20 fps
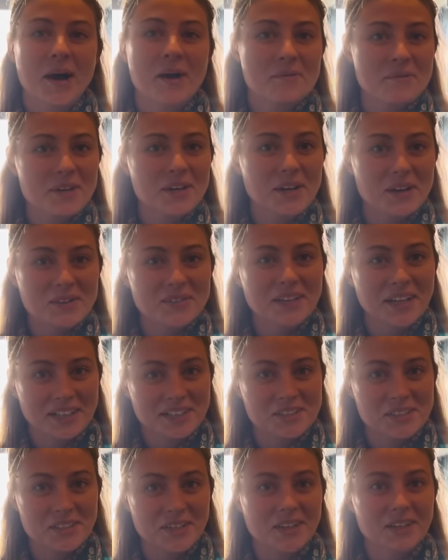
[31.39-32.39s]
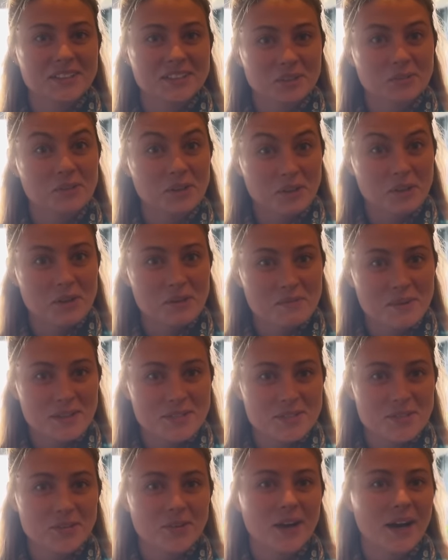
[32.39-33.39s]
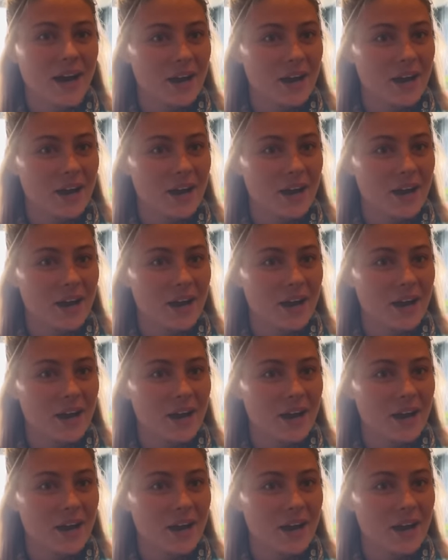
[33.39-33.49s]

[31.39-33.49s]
I'm going to go next year because I want to go to Medjugorje.